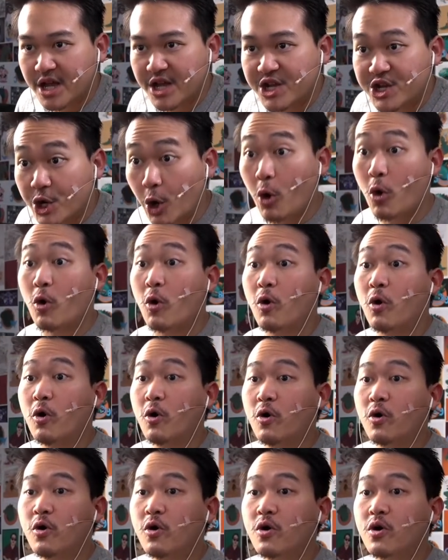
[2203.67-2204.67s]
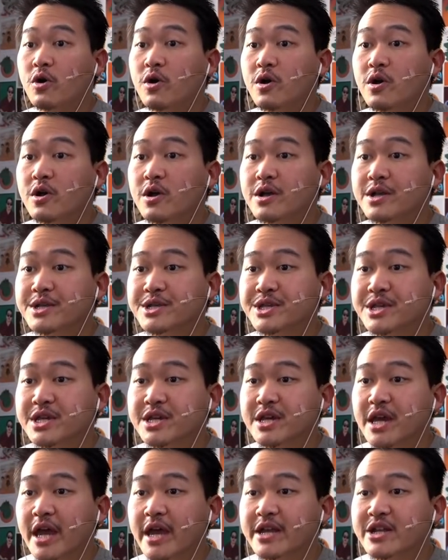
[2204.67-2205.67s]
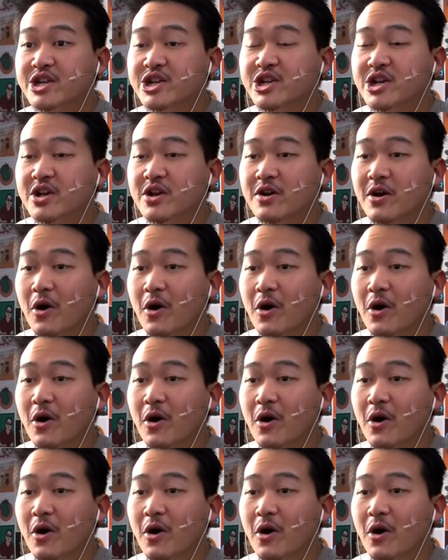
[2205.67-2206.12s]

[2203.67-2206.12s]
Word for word: Joe ZHOU.